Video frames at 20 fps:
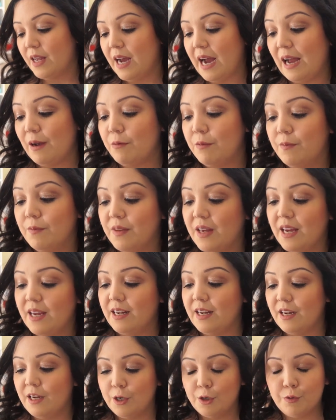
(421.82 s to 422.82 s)
I and
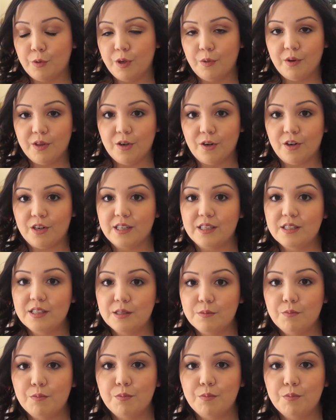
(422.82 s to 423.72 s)
I agree with her. It's